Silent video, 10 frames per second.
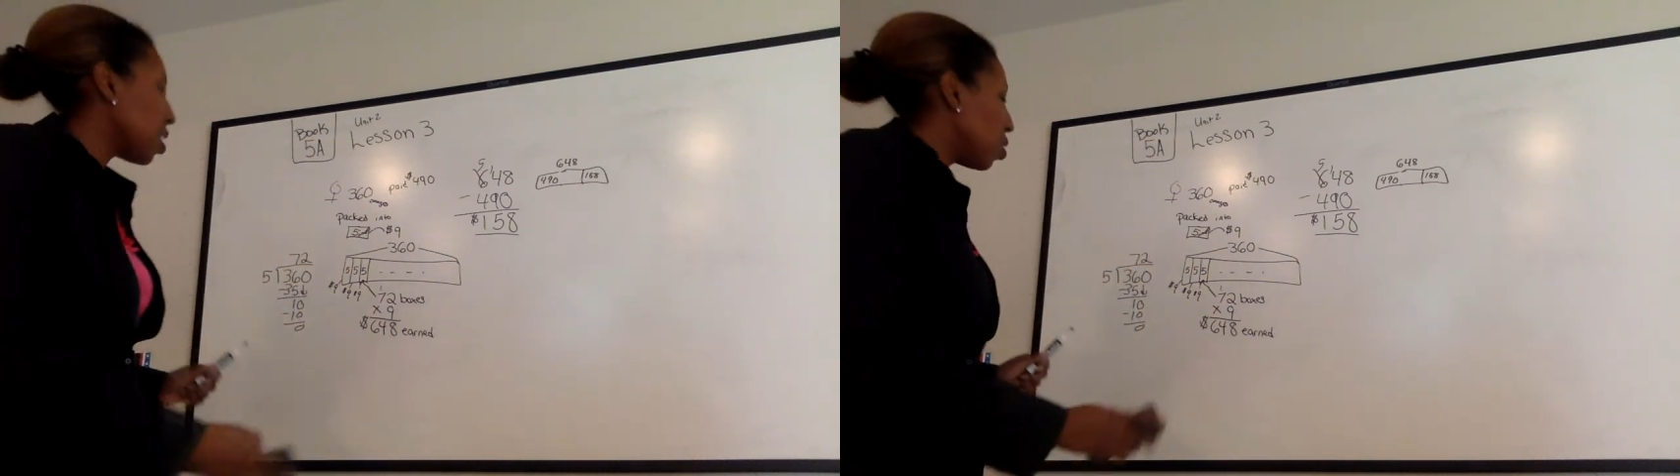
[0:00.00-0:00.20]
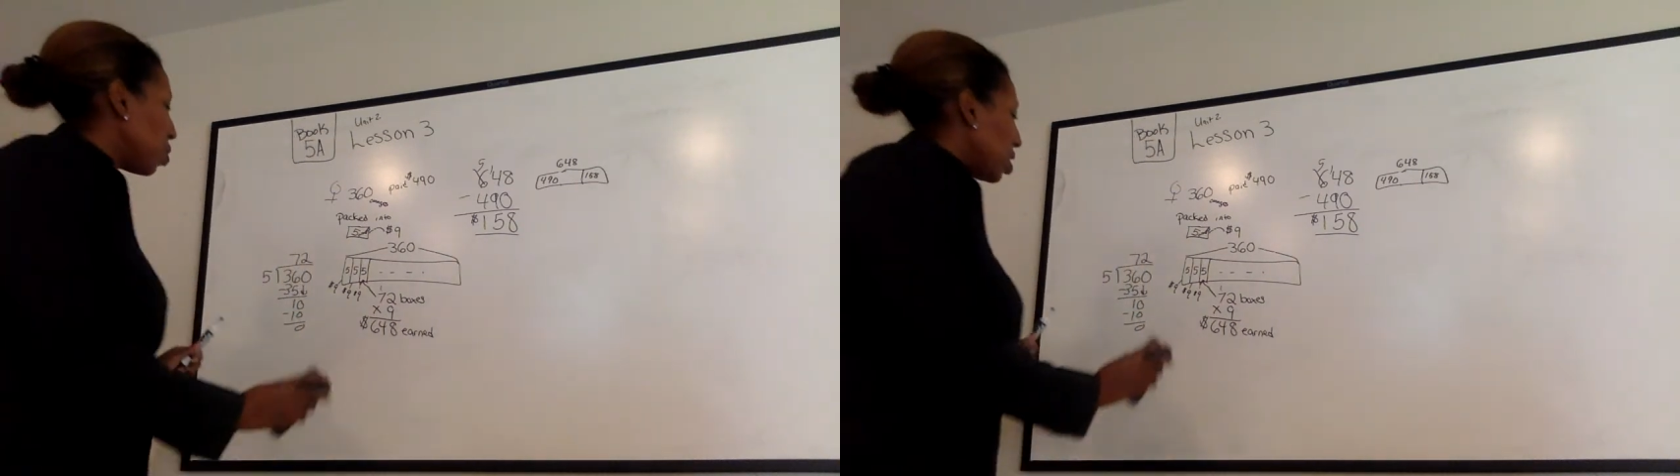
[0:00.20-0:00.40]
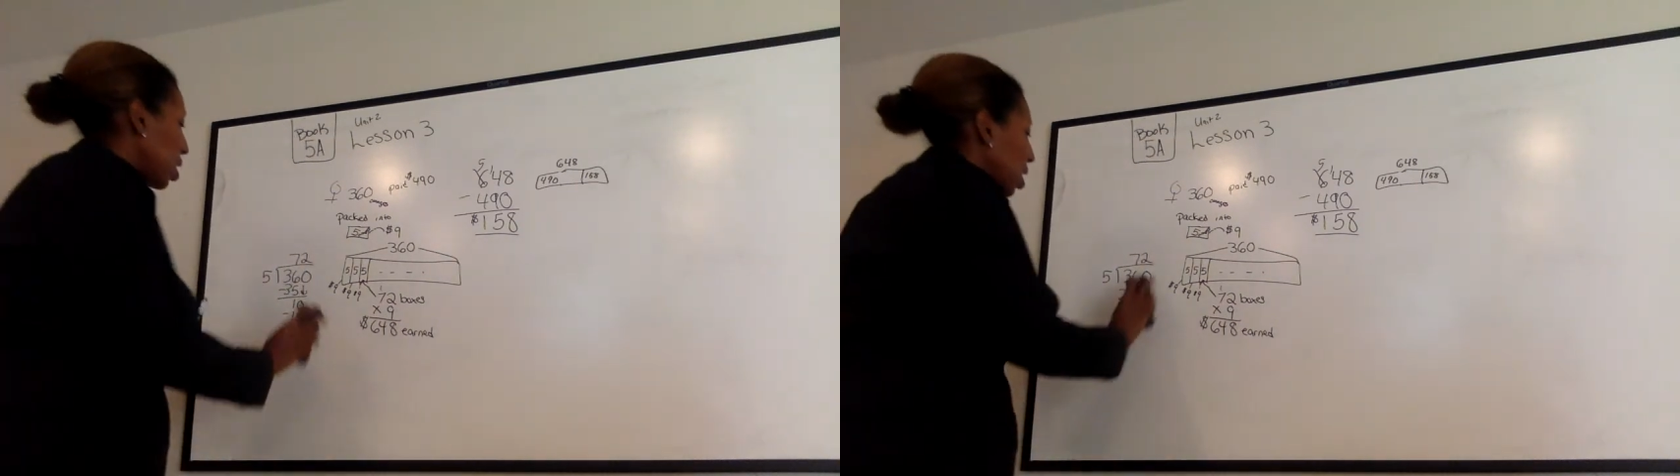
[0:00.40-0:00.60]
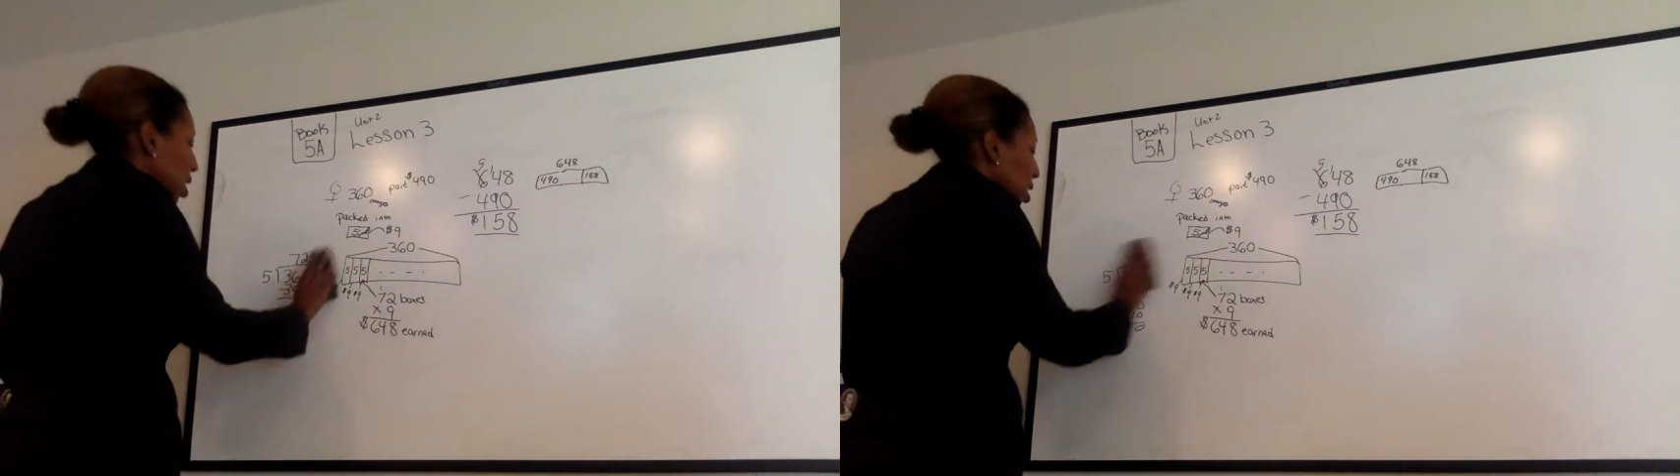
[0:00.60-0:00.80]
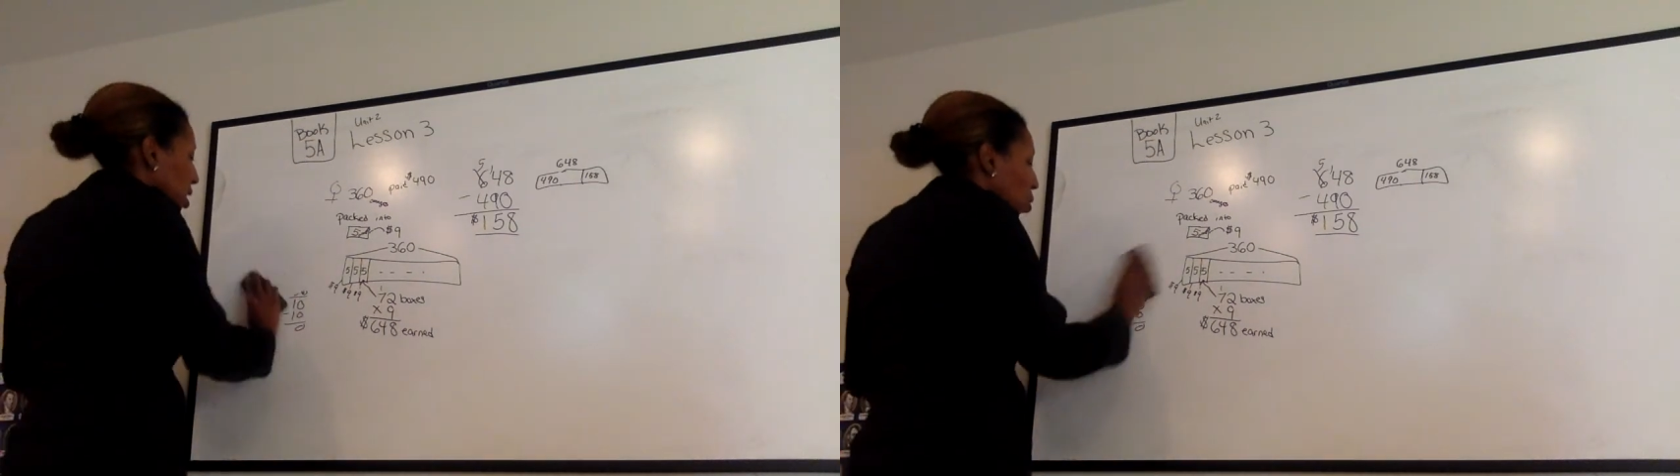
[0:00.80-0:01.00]
I know this
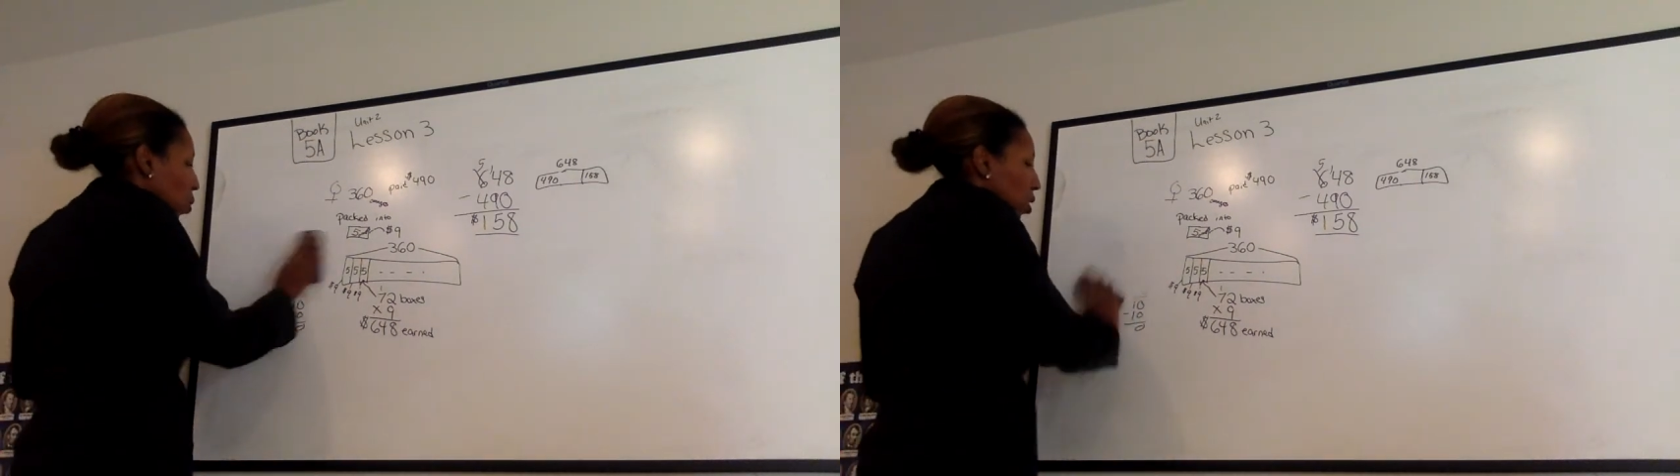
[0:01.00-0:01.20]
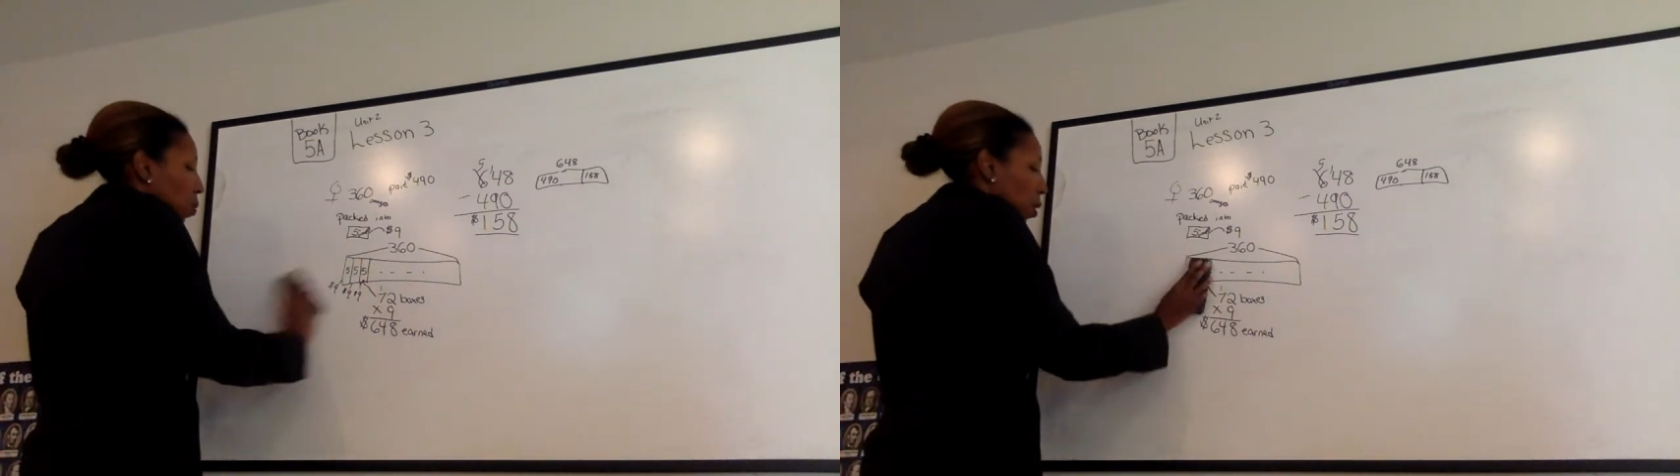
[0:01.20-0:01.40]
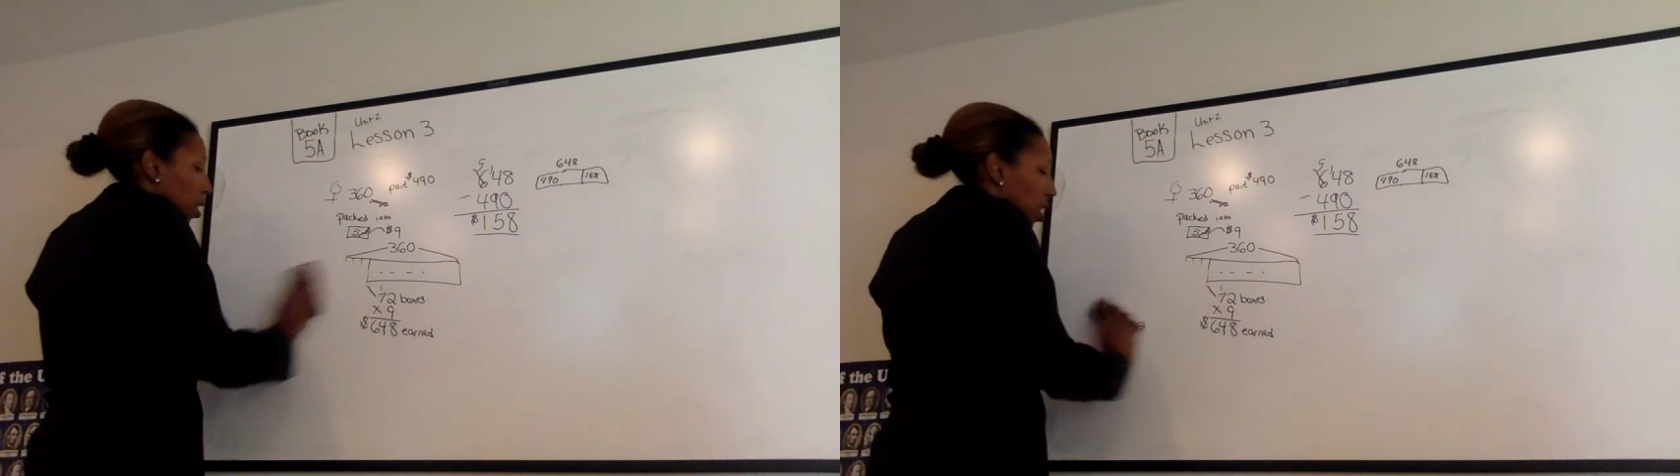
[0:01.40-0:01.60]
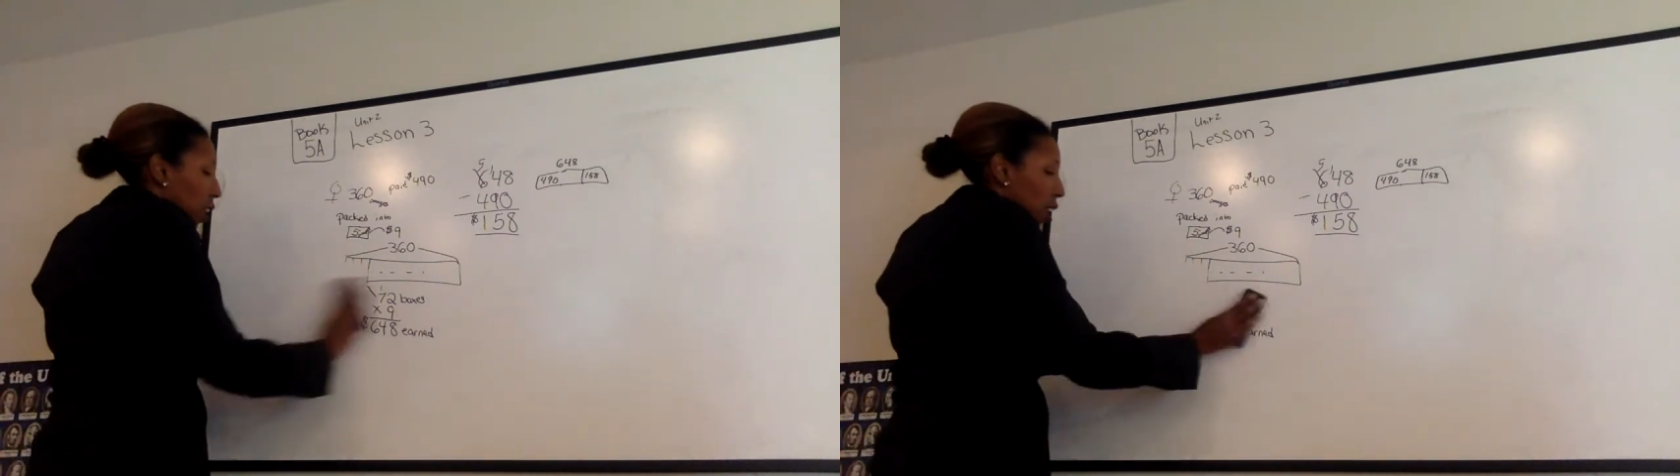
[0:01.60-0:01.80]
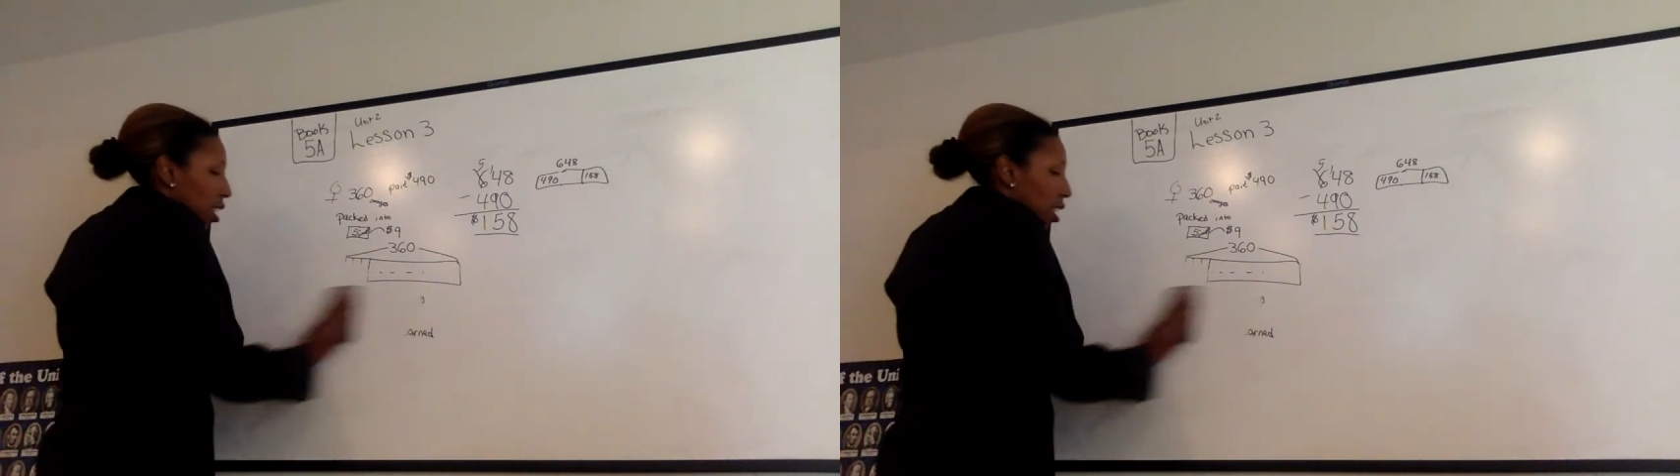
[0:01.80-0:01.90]
is going to be